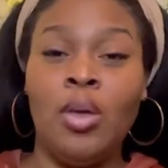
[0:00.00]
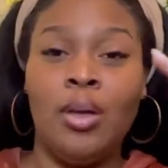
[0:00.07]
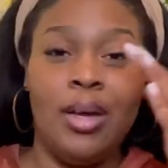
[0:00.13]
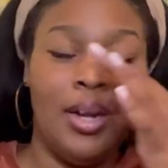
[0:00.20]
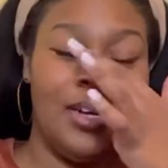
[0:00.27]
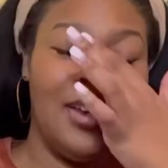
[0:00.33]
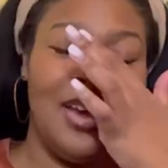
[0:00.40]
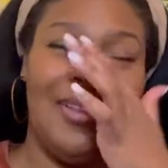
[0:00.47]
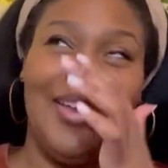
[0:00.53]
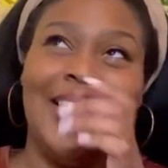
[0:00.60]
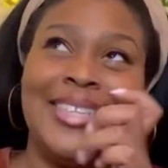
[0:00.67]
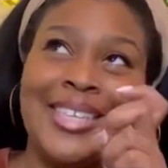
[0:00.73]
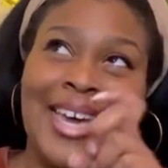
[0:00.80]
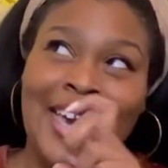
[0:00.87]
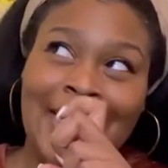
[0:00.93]
I know y'all
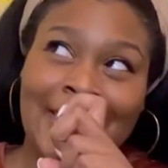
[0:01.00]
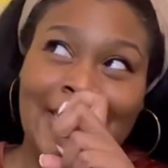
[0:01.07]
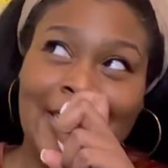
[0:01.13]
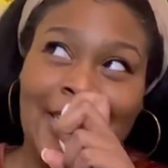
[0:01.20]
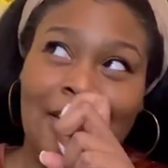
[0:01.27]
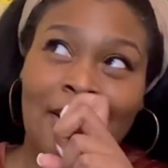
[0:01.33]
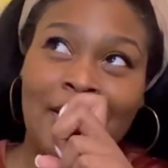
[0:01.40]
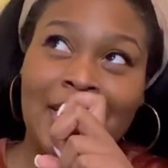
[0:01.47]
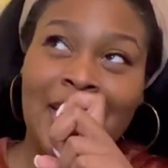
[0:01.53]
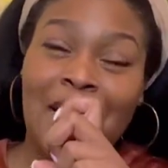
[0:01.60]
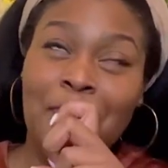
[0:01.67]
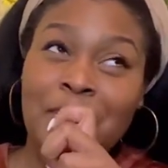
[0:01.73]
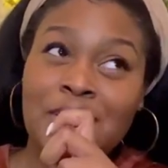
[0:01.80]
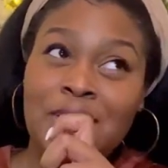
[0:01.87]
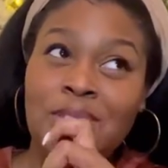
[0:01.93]
like, dang, didn't that already
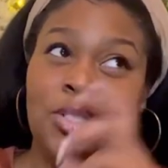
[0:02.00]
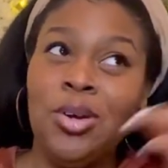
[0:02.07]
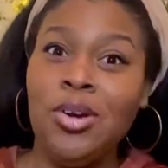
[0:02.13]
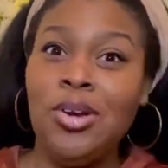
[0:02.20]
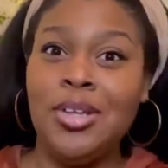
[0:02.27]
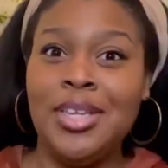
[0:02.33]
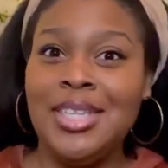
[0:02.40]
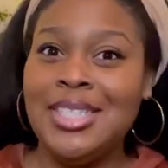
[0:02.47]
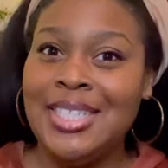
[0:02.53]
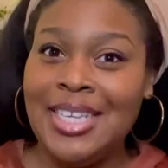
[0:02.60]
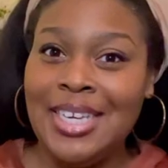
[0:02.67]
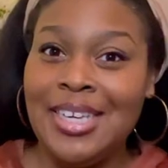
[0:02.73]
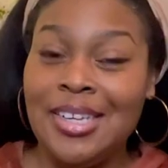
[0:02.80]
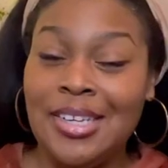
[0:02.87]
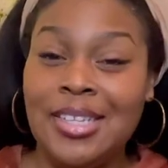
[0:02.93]
happen to this girl? It
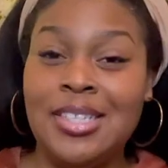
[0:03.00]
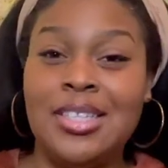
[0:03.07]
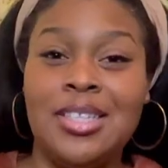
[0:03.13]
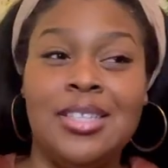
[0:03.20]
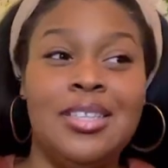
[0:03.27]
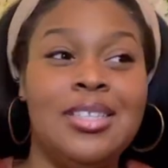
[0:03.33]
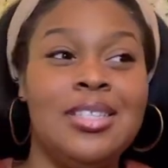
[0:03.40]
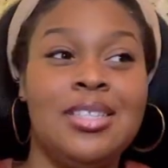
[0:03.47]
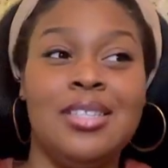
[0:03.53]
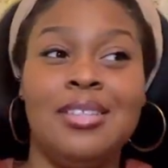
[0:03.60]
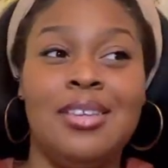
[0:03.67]
did. It's, it's,